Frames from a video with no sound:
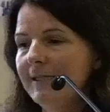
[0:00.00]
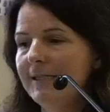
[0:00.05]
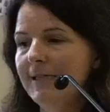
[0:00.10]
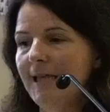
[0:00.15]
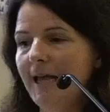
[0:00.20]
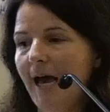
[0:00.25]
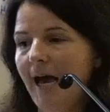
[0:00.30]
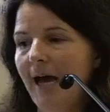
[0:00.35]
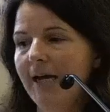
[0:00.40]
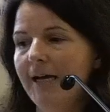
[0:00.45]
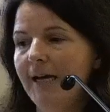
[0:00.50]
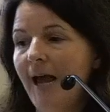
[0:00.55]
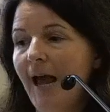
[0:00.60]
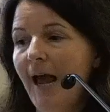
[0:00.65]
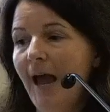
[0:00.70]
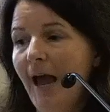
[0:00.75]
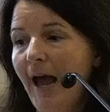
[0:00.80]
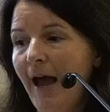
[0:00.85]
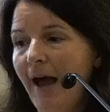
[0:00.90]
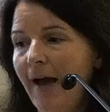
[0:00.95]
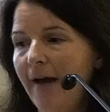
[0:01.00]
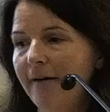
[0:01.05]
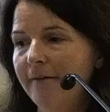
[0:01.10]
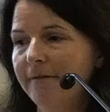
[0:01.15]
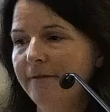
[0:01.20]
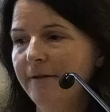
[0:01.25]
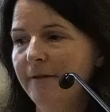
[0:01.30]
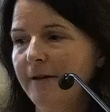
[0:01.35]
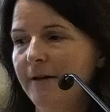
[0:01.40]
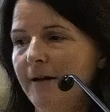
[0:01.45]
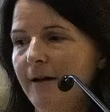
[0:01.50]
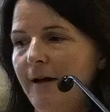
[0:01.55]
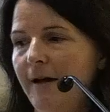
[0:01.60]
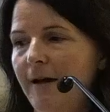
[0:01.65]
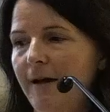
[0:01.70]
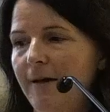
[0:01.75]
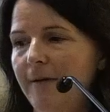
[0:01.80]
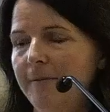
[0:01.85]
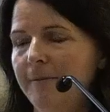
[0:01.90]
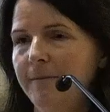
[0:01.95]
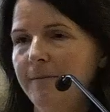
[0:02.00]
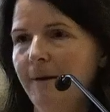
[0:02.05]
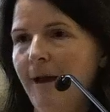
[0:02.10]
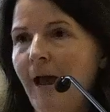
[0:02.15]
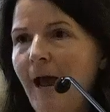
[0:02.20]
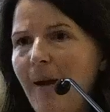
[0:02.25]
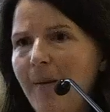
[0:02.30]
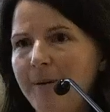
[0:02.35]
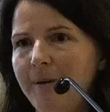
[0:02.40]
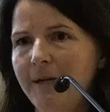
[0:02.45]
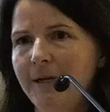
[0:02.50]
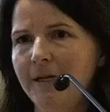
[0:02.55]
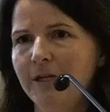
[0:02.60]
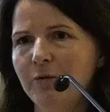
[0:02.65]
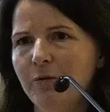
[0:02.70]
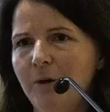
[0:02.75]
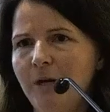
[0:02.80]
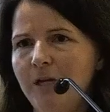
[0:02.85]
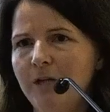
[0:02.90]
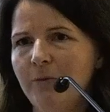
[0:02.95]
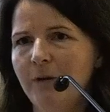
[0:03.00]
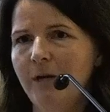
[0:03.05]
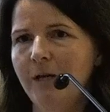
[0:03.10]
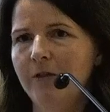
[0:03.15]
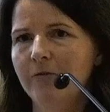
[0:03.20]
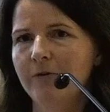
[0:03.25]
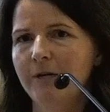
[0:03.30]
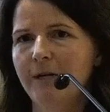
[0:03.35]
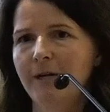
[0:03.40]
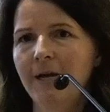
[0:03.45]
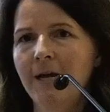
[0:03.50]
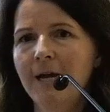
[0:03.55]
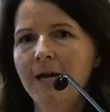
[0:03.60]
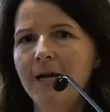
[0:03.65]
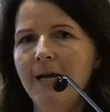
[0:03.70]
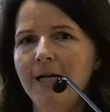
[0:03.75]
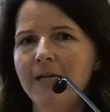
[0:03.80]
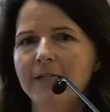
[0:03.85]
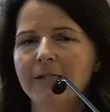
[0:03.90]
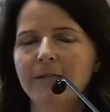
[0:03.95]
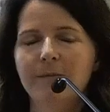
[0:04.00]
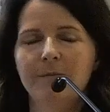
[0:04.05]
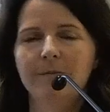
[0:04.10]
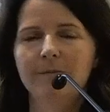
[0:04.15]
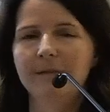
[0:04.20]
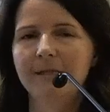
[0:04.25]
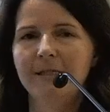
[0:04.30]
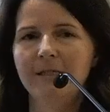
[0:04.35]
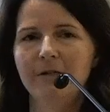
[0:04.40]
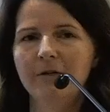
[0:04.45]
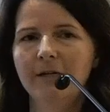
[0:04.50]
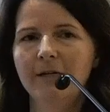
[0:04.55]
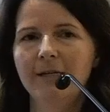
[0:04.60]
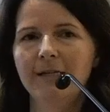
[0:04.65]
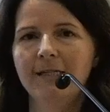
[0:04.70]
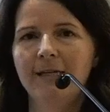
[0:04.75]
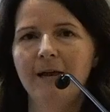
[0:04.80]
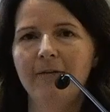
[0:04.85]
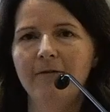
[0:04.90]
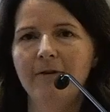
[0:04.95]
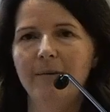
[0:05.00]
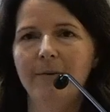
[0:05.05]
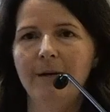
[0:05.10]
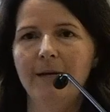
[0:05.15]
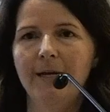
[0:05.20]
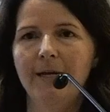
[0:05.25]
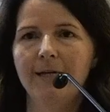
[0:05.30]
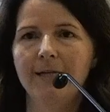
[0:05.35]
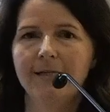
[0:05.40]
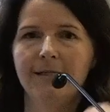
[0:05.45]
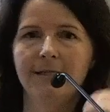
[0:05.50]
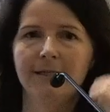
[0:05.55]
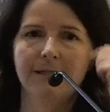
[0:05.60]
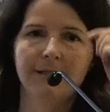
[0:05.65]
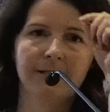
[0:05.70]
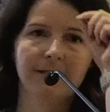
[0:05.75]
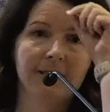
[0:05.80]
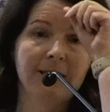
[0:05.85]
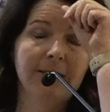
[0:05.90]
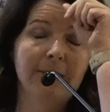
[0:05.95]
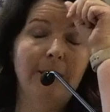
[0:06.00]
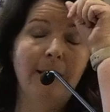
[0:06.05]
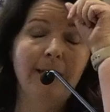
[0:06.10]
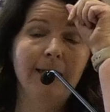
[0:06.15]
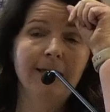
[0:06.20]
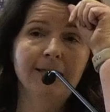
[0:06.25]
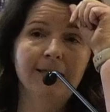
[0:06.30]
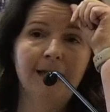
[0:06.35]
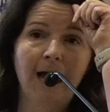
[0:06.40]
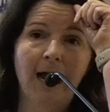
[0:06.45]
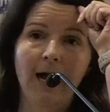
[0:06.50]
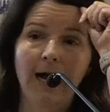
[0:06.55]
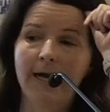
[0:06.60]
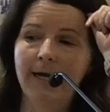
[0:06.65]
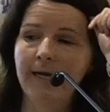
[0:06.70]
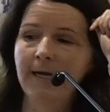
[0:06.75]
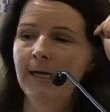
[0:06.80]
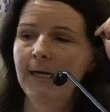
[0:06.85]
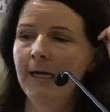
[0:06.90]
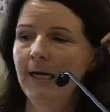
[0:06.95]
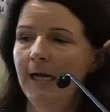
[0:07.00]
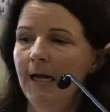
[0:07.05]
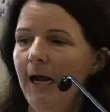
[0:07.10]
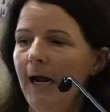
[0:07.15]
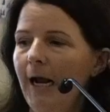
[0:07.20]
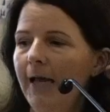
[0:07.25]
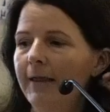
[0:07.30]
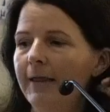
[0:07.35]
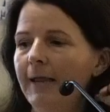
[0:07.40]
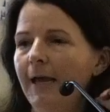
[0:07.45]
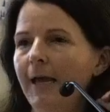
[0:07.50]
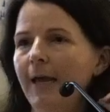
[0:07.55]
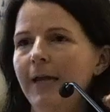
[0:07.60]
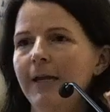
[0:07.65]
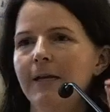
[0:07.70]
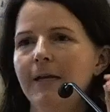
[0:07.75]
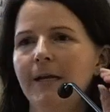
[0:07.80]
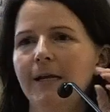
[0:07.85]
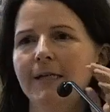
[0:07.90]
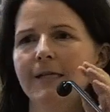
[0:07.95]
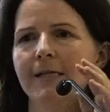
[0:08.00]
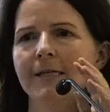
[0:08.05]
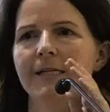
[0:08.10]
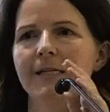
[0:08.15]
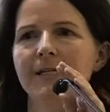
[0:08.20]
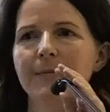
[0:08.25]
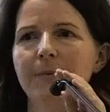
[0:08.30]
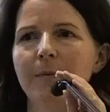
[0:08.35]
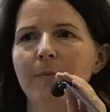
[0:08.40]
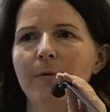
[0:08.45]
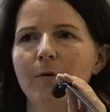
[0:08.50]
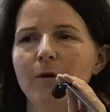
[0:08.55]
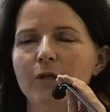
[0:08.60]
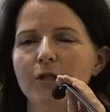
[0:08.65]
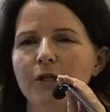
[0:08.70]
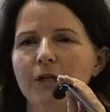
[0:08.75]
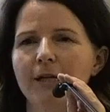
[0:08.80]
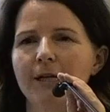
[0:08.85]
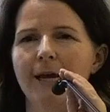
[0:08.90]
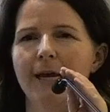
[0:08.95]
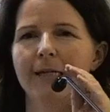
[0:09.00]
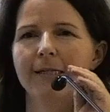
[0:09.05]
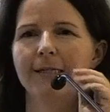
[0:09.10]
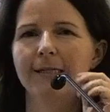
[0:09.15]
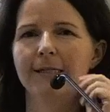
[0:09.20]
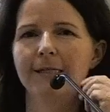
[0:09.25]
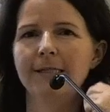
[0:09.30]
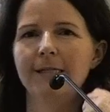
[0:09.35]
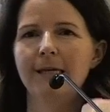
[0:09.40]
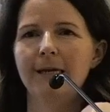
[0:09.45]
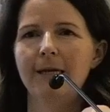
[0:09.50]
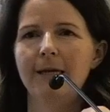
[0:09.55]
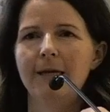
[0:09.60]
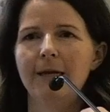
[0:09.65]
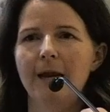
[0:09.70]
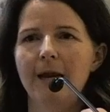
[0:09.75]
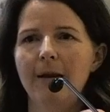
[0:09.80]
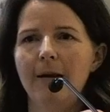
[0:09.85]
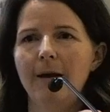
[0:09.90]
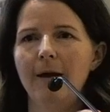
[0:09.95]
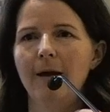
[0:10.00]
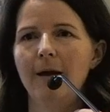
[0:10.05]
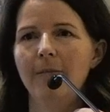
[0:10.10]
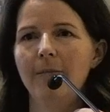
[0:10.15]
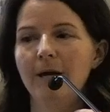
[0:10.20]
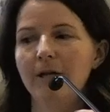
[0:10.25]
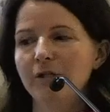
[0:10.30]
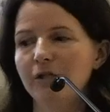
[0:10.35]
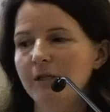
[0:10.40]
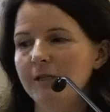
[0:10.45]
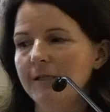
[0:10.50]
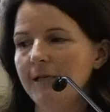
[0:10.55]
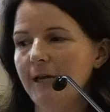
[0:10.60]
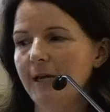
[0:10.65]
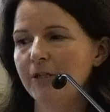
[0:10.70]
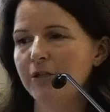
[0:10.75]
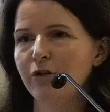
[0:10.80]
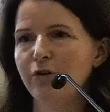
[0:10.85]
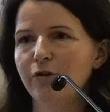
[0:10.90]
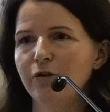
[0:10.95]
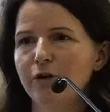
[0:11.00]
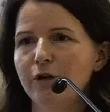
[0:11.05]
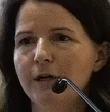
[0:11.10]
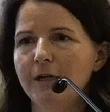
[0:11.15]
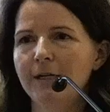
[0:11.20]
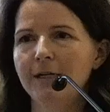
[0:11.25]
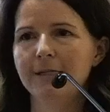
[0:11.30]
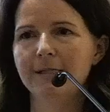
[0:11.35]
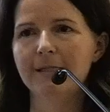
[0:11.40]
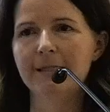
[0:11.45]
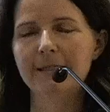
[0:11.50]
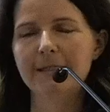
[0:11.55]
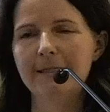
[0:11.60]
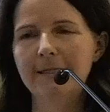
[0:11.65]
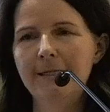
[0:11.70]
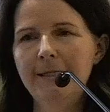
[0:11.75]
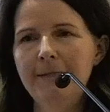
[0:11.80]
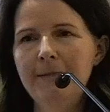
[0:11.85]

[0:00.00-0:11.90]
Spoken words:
that have happened in 2023, it's mysterious to everybody because the spike is high, and then it's a disproportionate cases in patients aged 30 to 60,